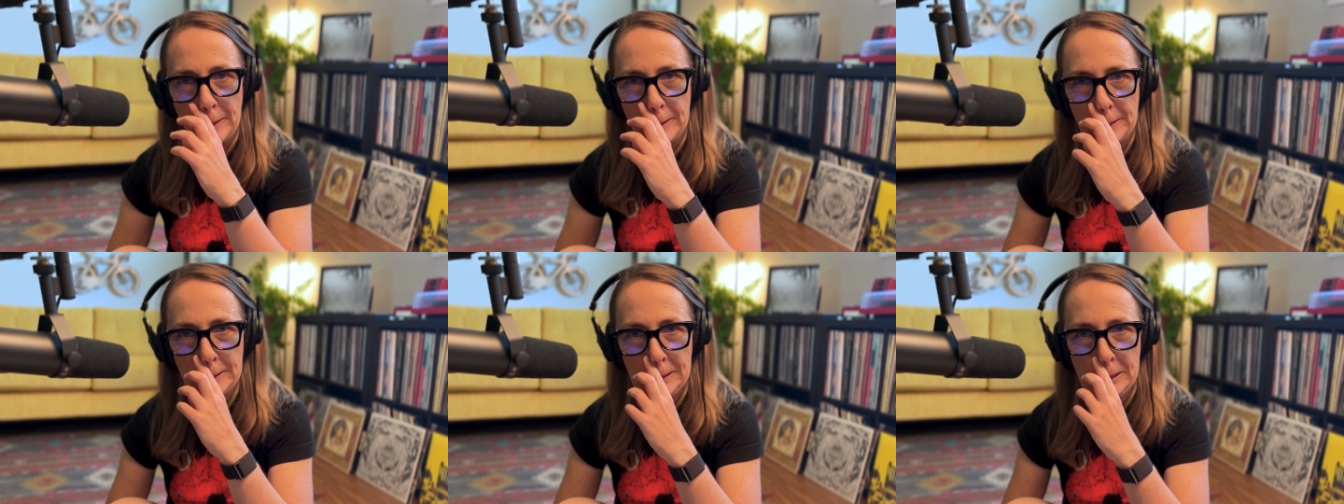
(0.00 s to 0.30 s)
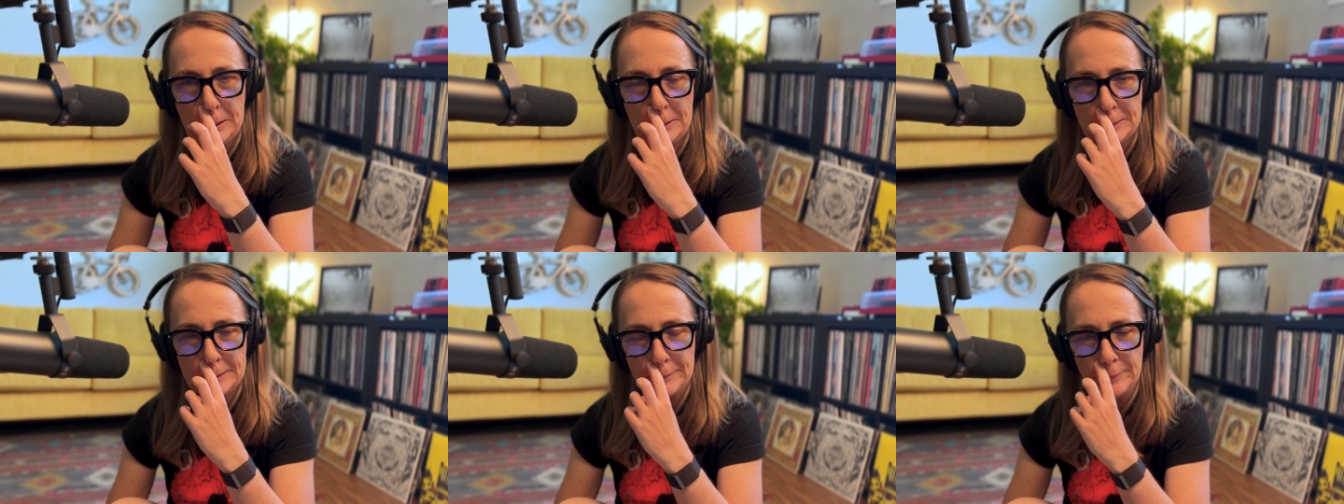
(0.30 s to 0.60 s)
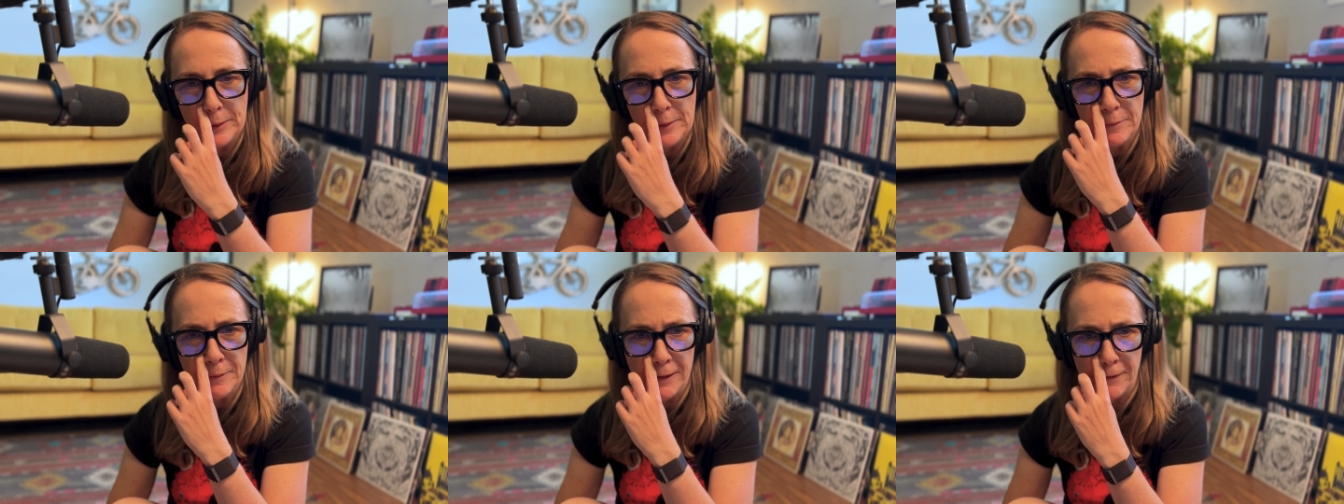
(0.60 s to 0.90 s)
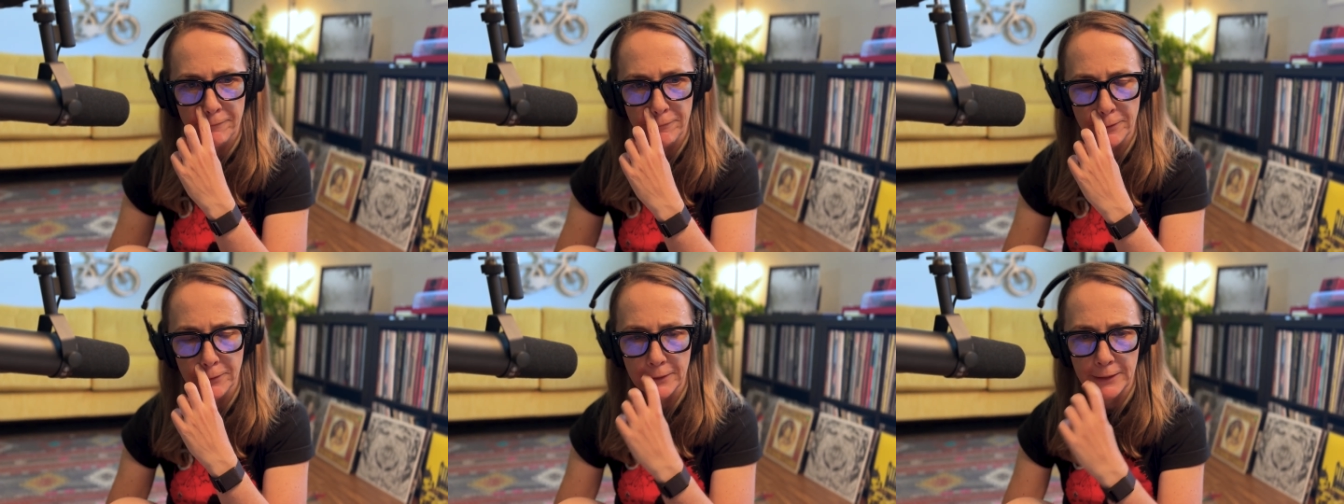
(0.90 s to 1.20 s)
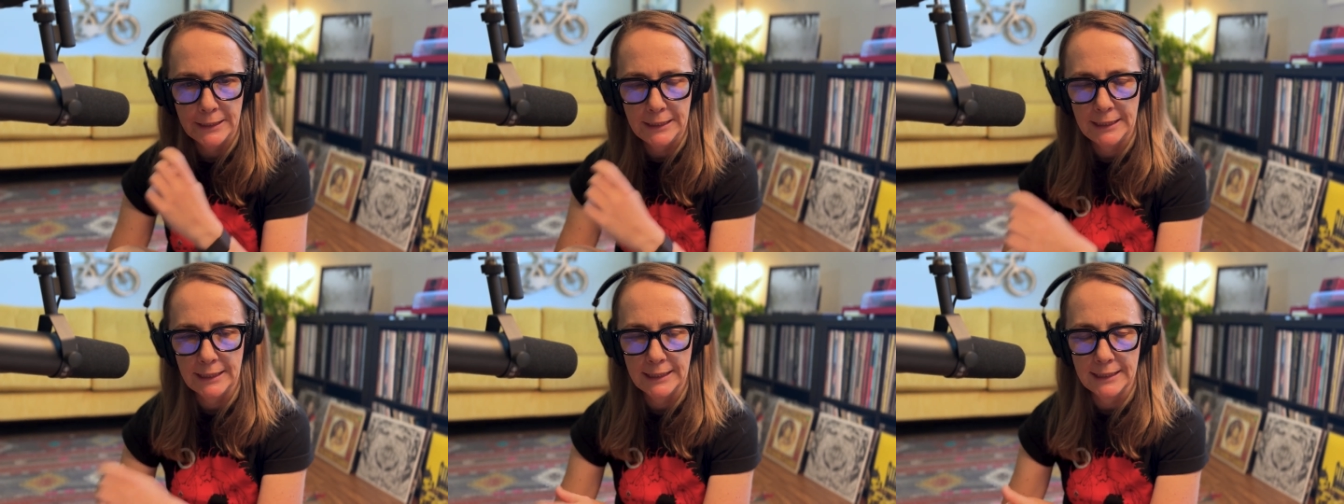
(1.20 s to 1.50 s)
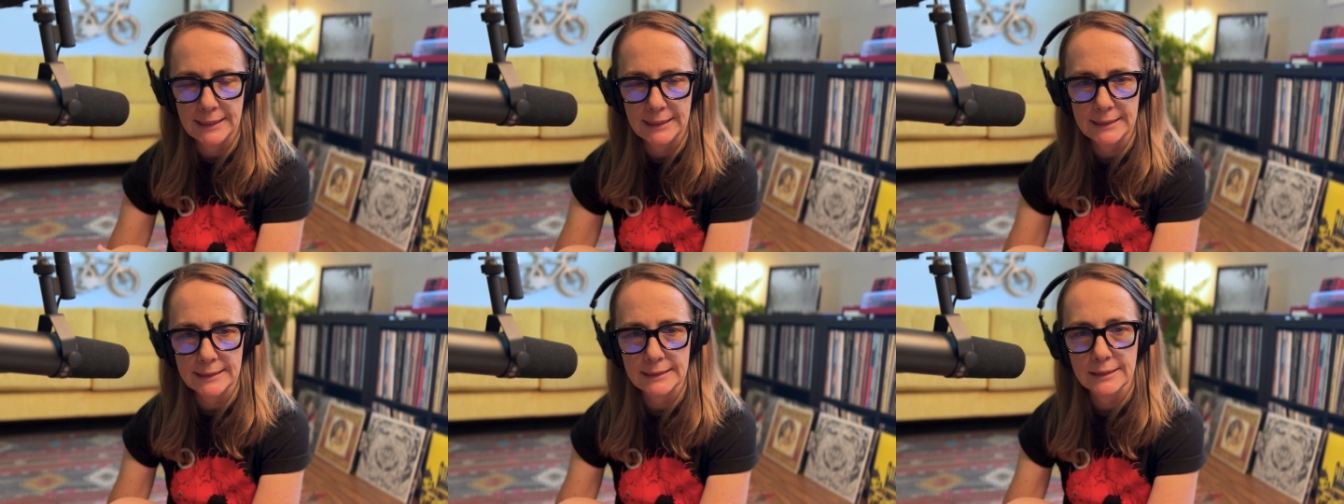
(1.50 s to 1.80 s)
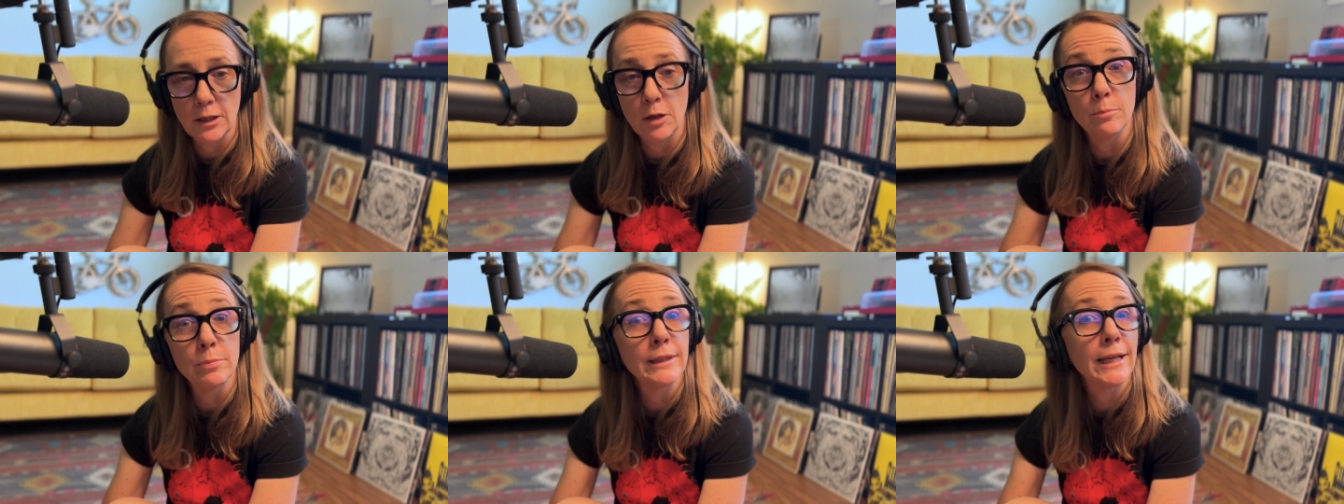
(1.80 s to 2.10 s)
I know some people have very
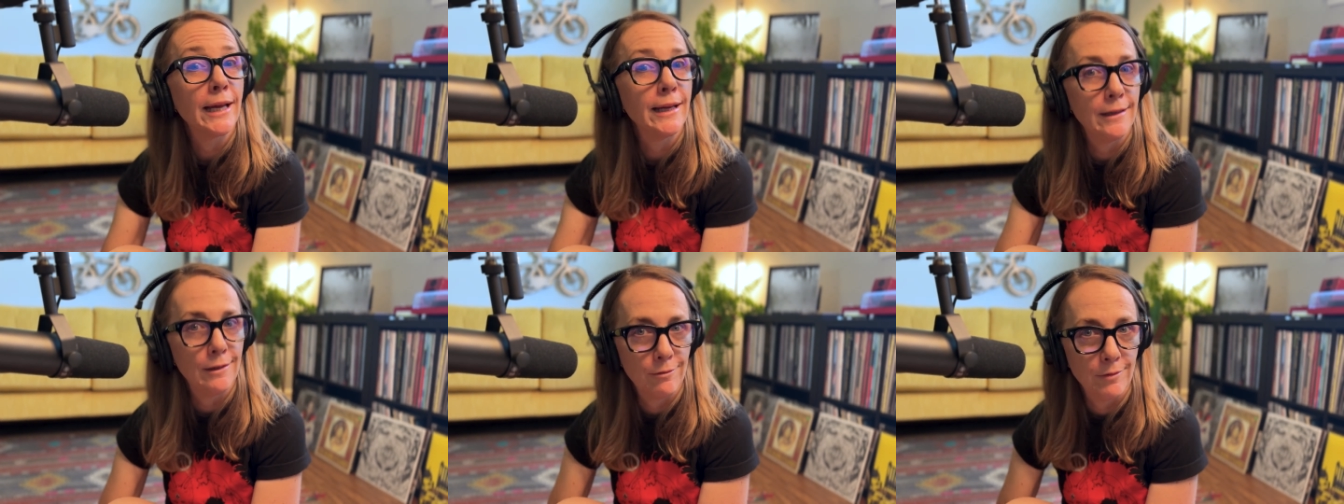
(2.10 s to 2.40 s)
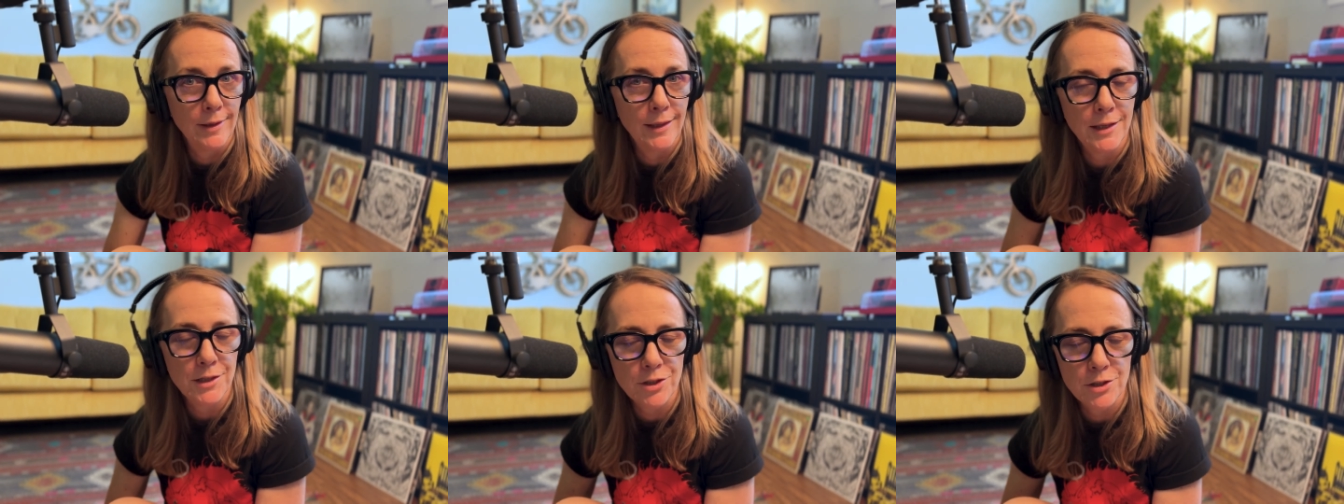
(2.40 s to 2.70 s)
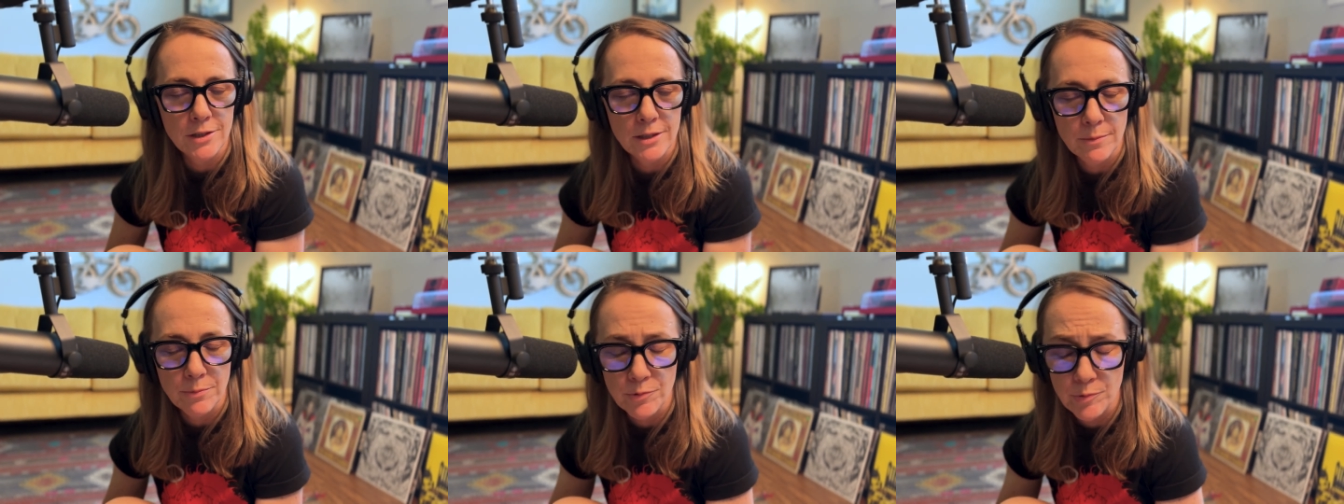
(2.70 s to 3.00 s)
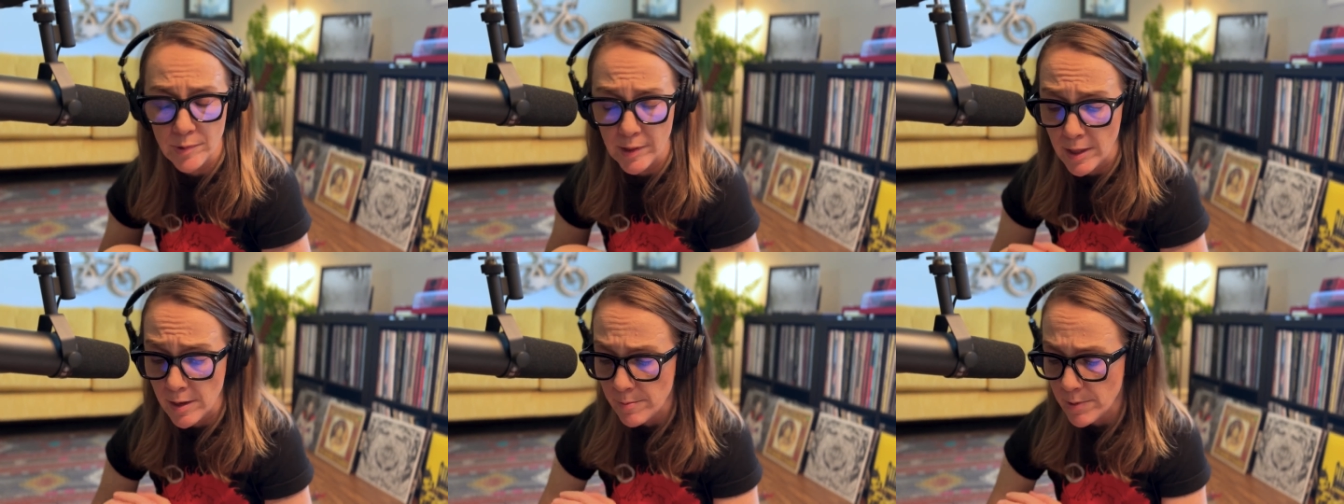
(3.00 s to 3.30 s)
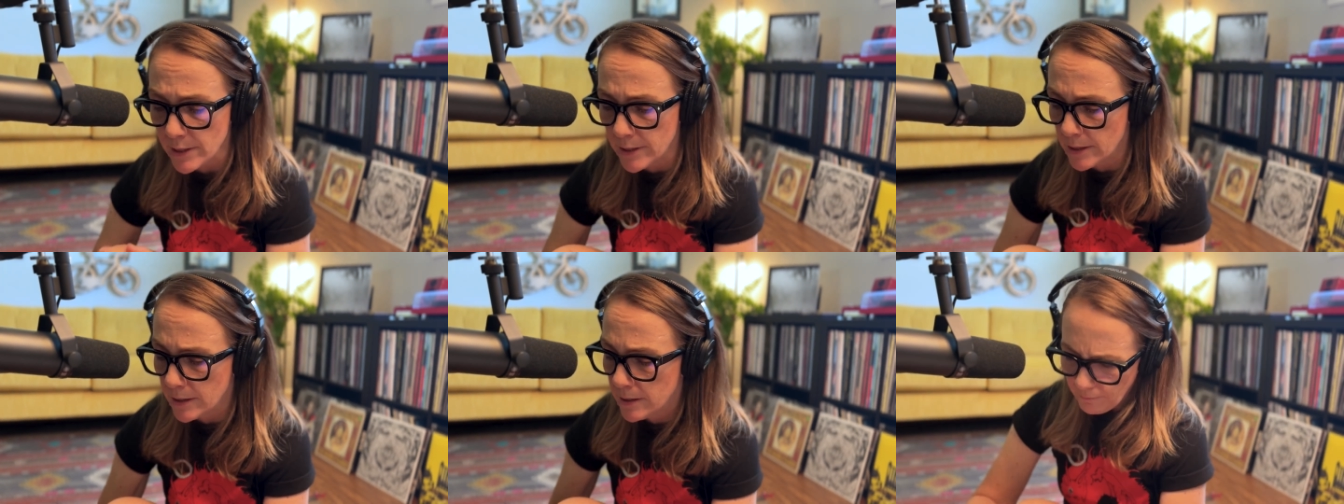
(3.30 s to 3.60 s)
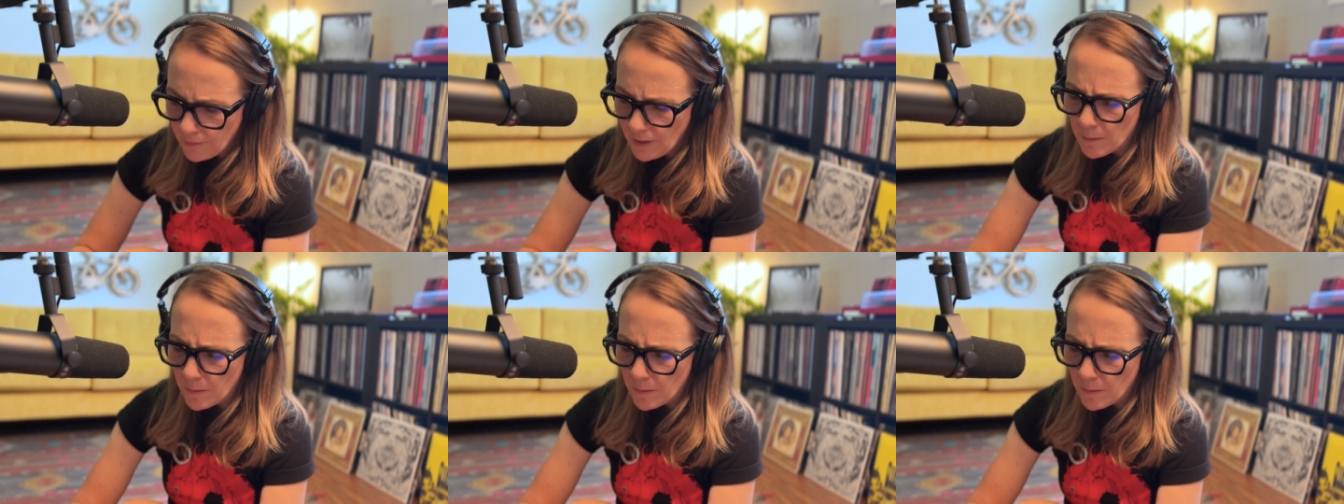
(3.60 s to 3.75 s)
complicated relationships with their mother.